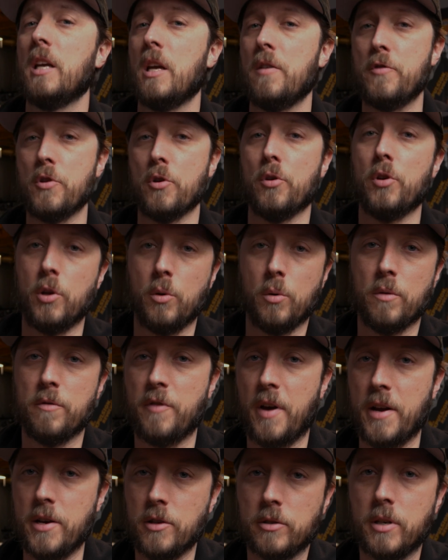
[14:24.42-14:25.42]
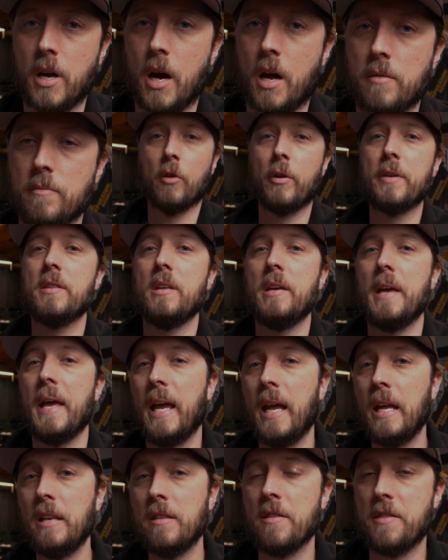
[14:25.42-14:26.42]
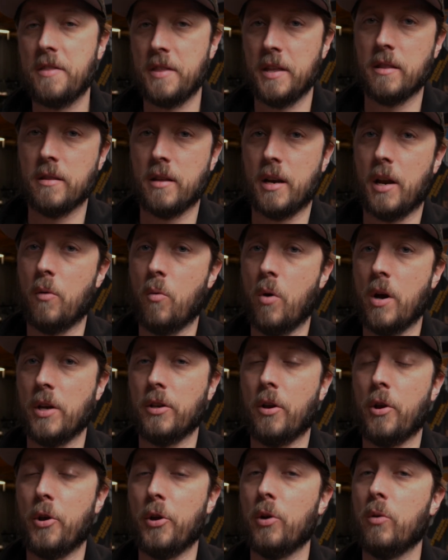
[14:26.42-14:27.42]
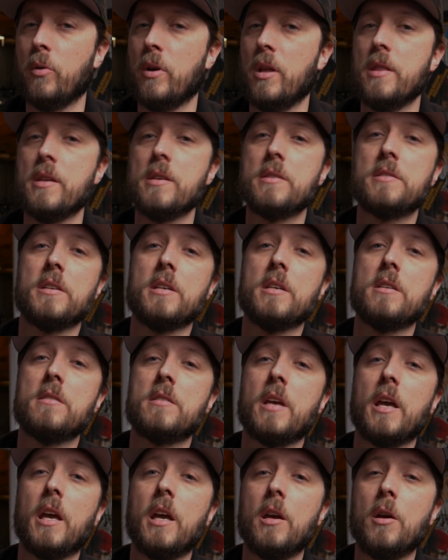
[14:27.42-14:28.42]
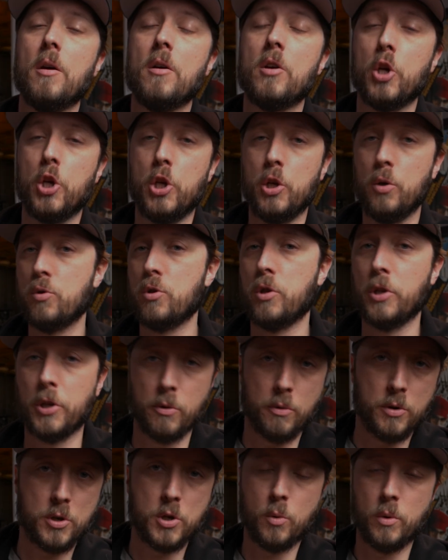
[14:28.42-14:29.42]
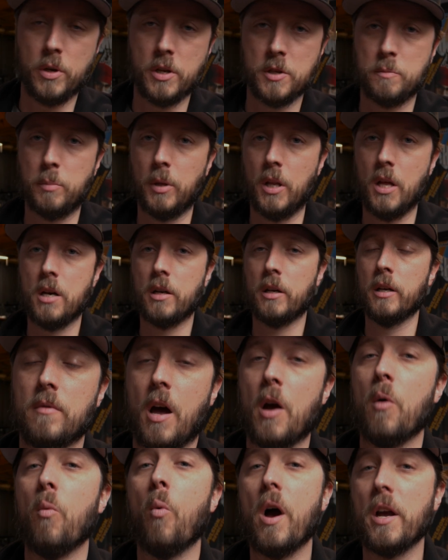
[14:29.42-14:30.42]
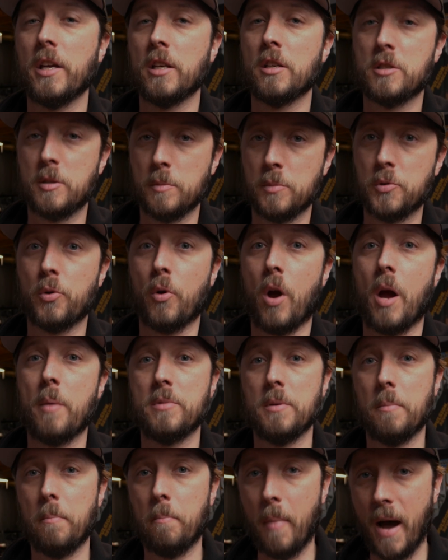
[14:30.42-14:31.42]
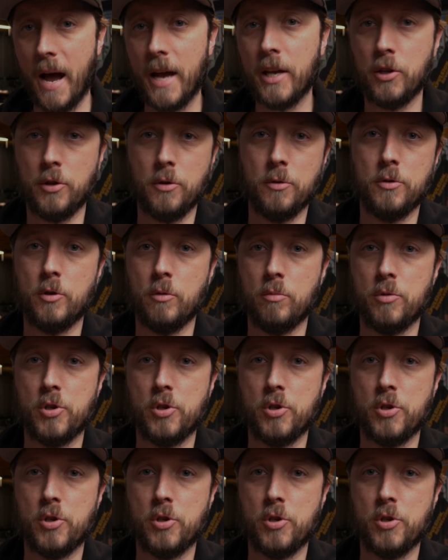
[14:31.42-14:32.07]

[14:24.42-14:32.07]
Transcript: if you're new to Final Cut. All right, the eighth thing that I want you to do, and this is a hugely gratuitous plug, I want you to subscribe to my YouTube